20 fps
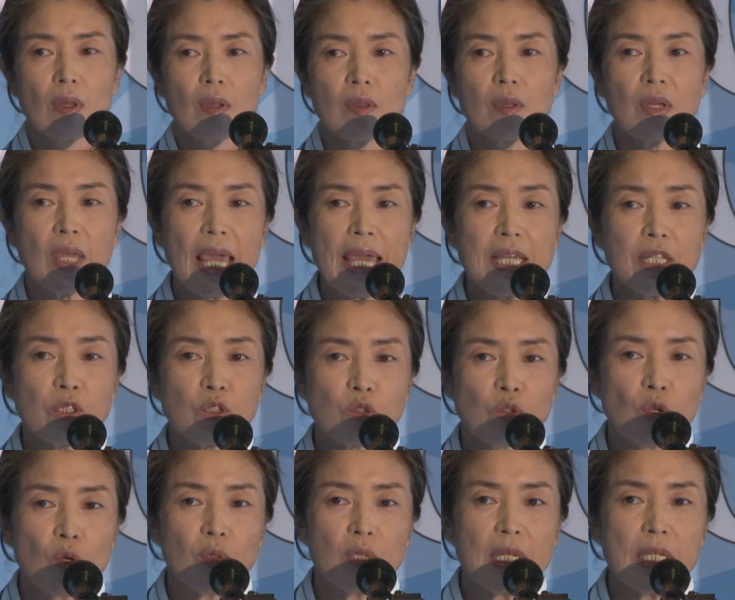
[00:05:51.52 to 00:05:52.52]
The
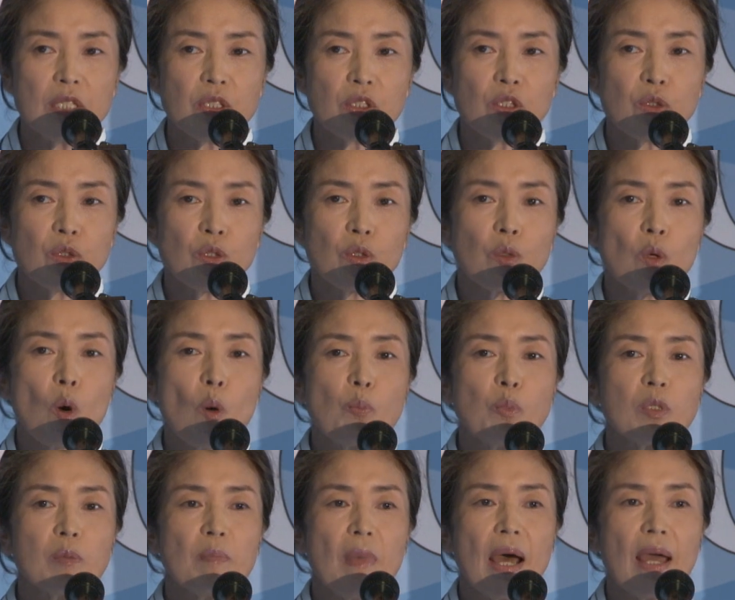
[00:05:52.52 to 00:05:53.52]
Gatestone Institute
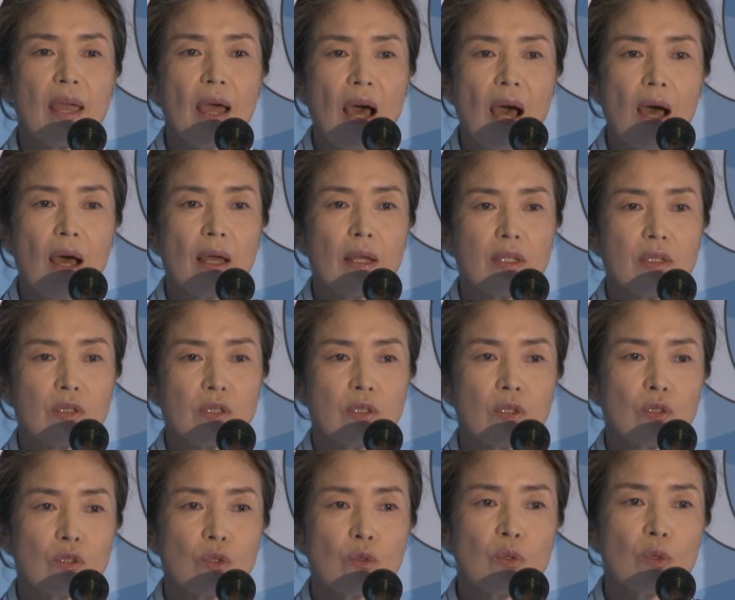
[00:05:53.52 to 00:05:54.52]
opened my eyes
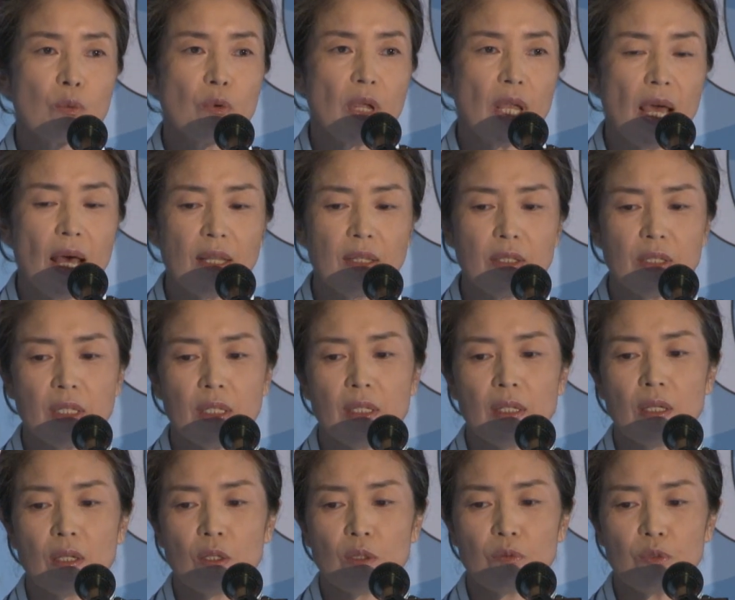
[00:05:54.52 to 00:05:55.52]
to the reality
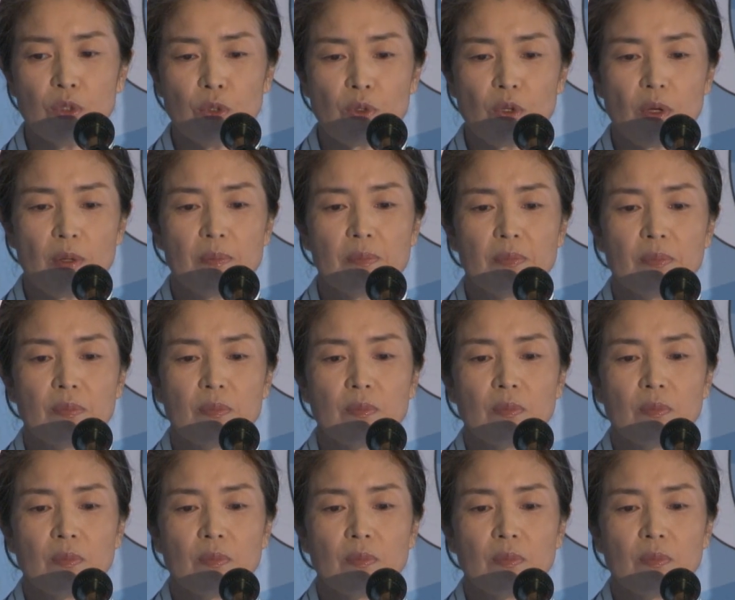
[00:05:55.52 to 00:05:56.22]
of Europe.